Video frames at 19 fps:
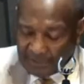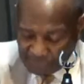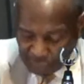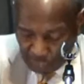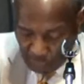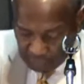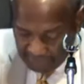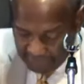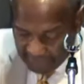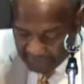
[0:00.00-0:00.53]

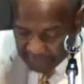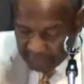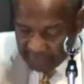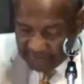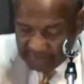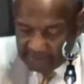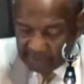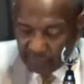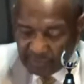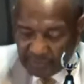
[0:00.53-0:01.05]
Short answer,
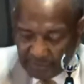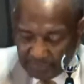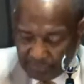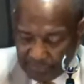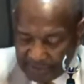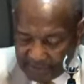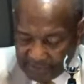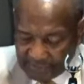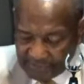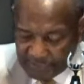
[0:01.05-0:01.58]
Aaron
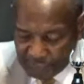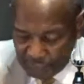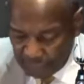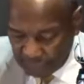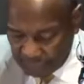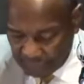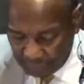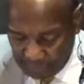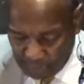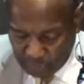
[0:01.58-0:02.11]
immediately
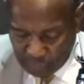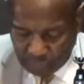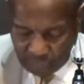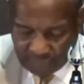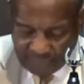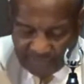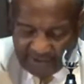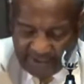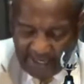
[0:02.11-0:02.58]
turned to Moses